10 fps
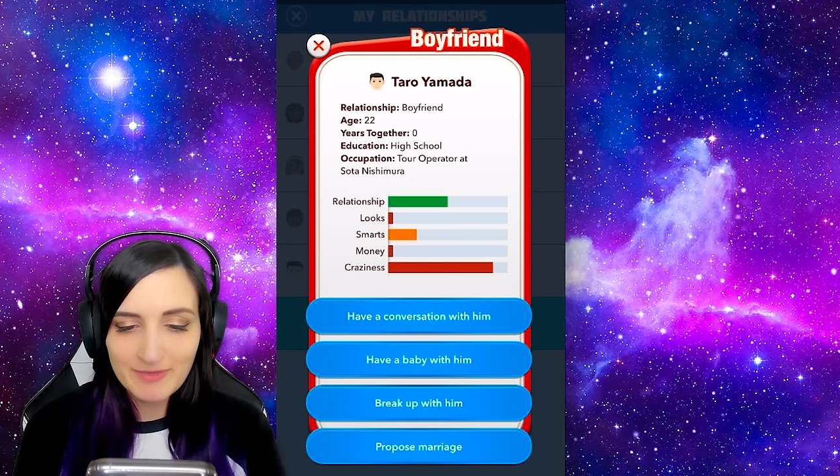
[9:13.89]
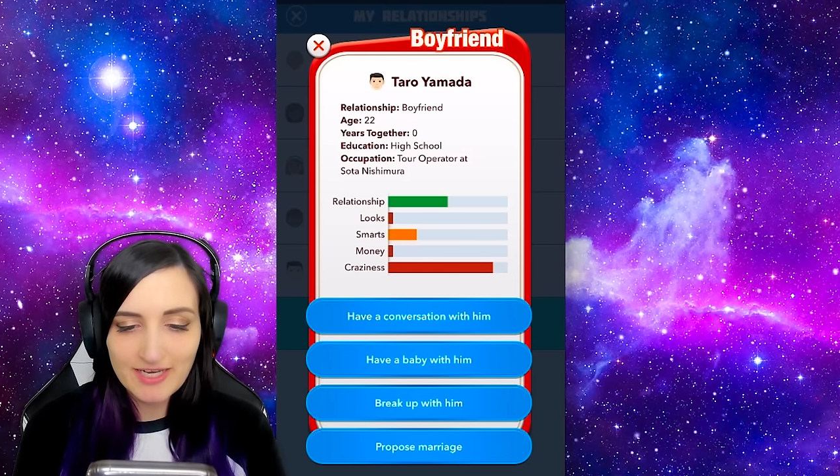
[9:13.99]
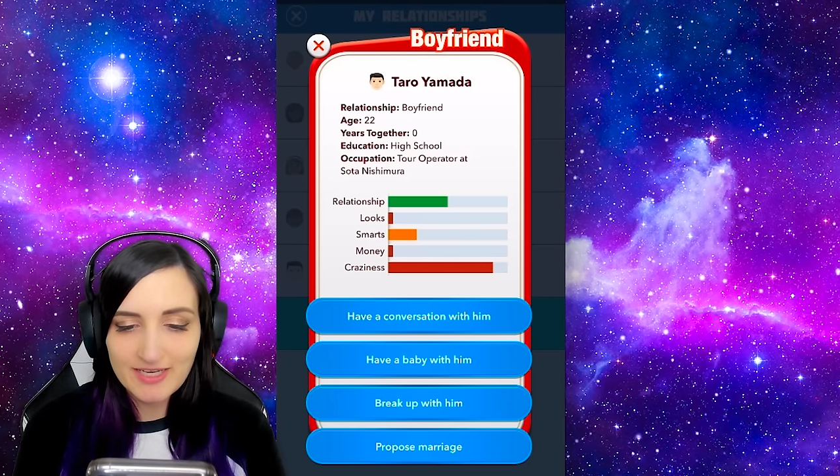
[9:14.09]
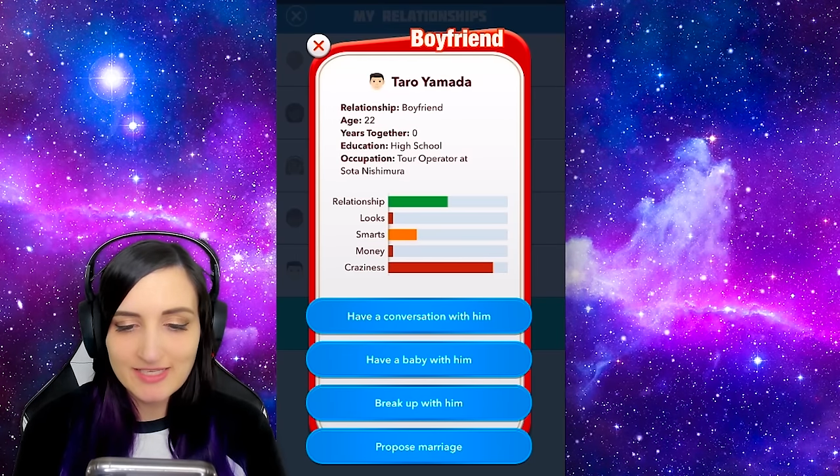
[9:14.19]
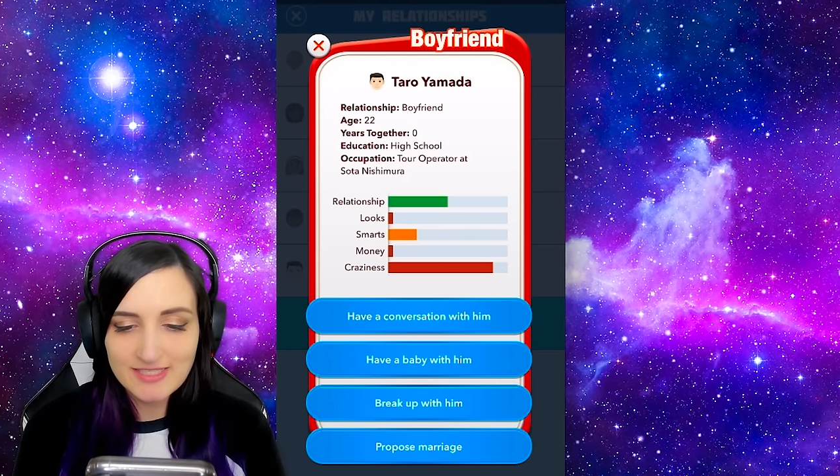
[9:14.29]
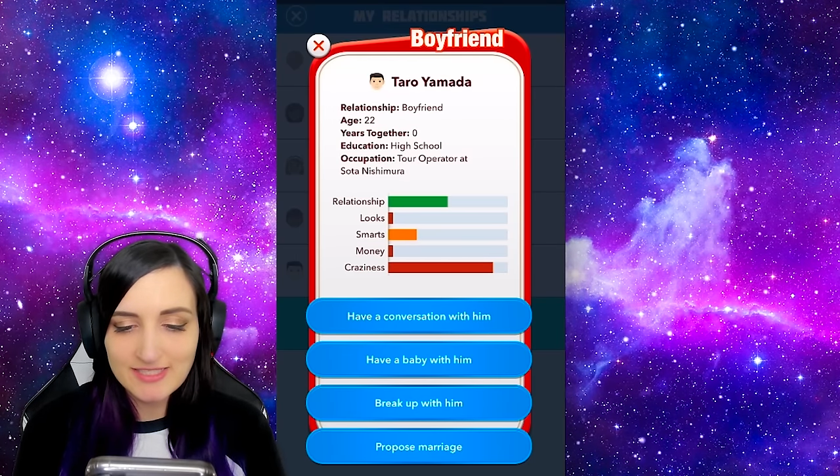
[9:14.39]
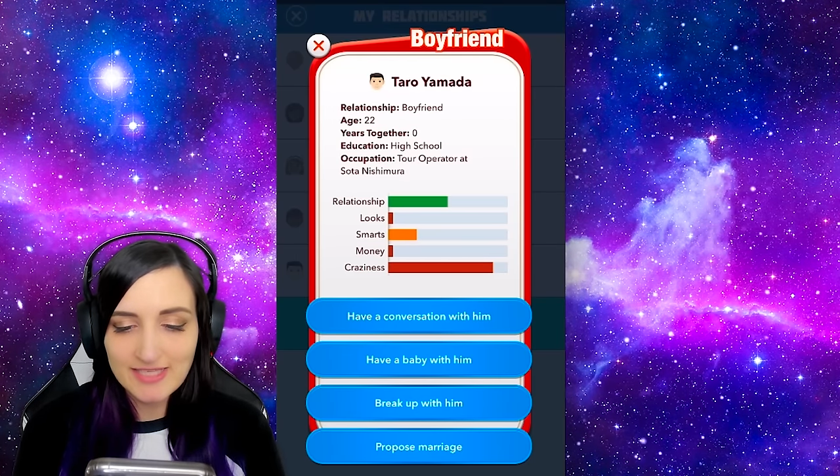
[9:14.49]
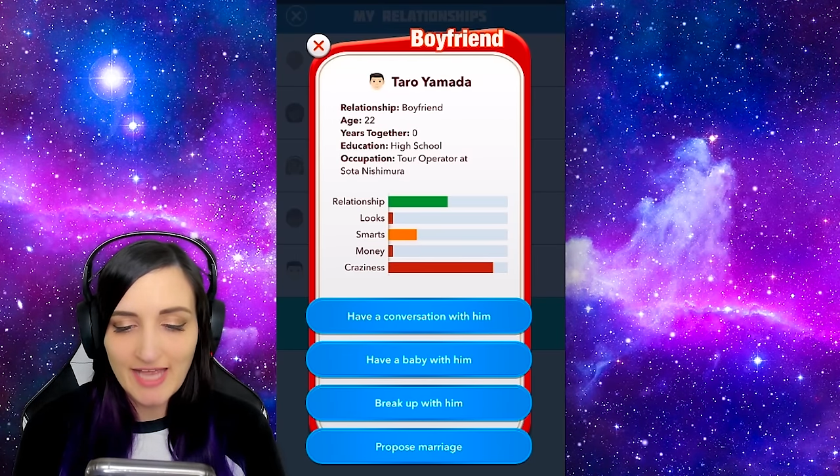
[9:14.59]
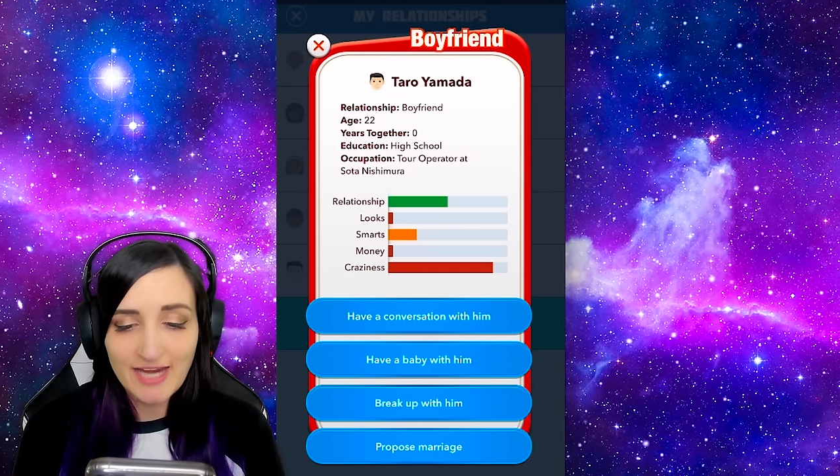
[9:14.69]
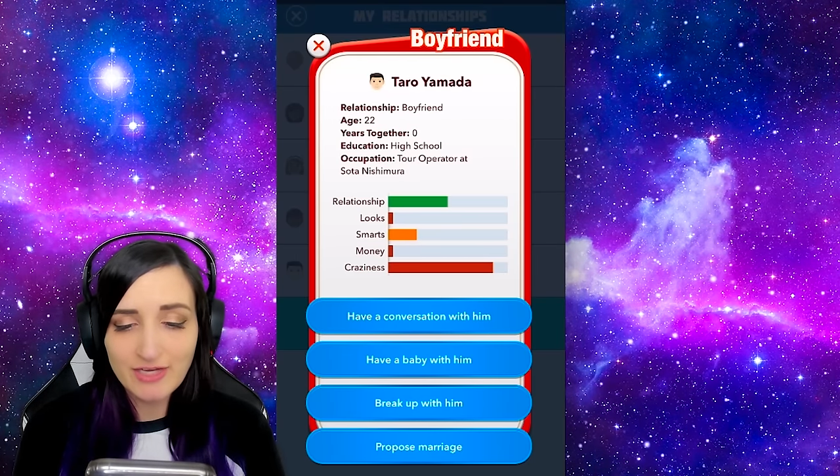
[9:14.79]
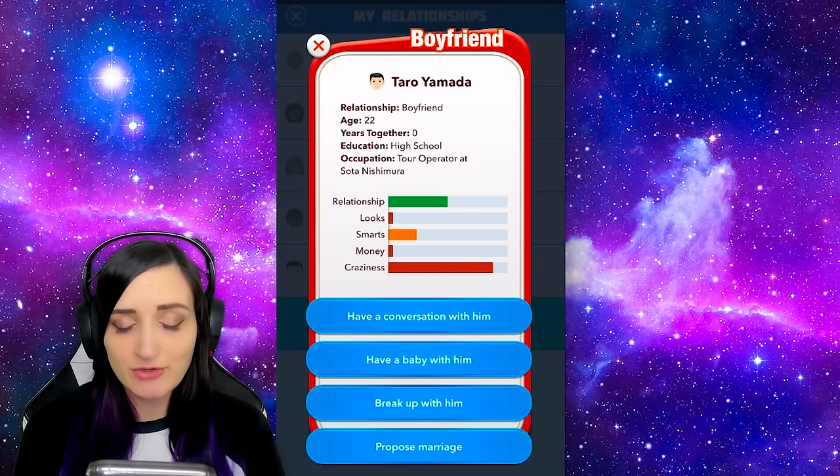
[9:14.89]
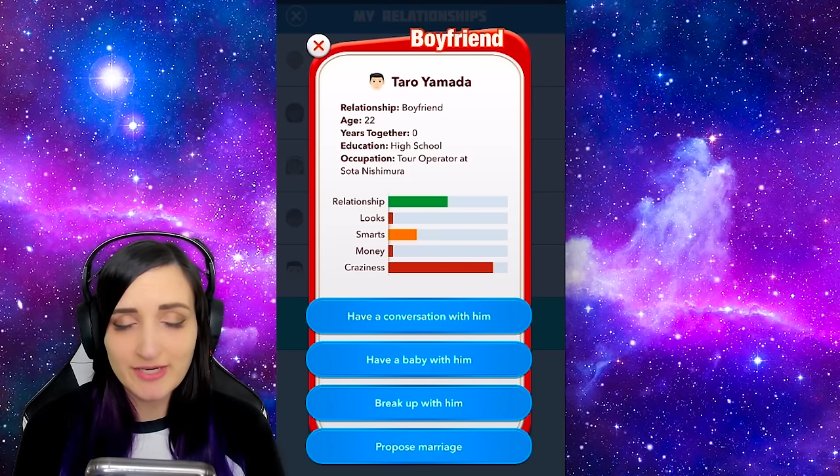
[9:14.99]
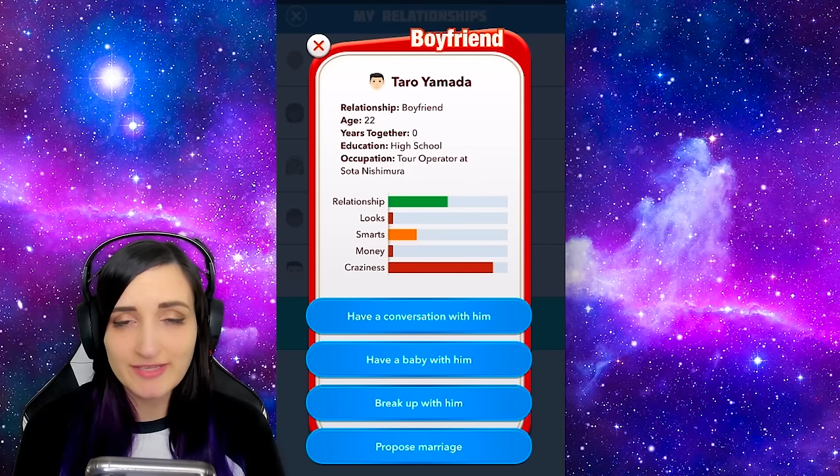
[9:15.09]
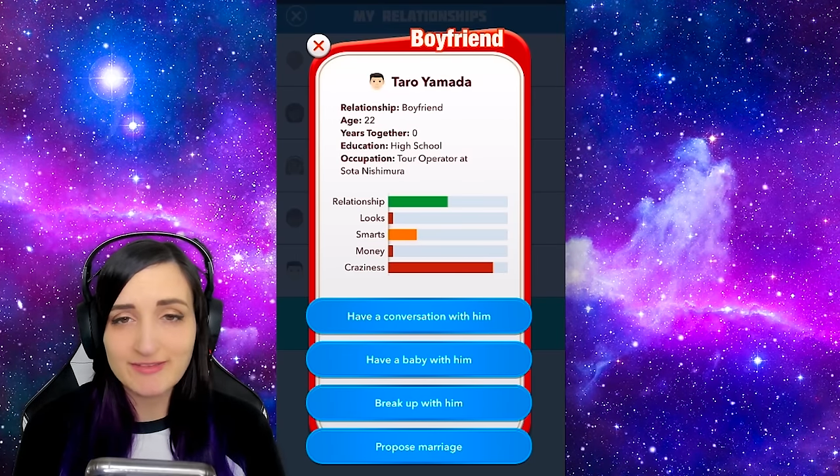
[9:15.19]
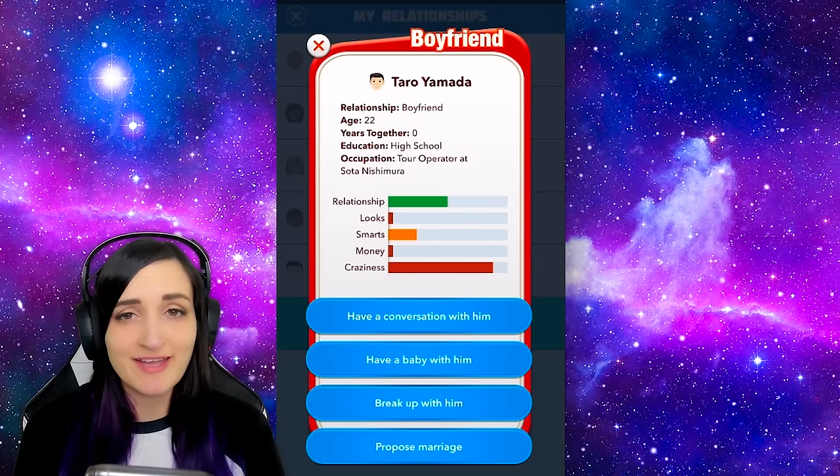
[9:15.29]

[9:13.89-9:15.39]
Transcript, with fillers: I mean, I guess it's accurate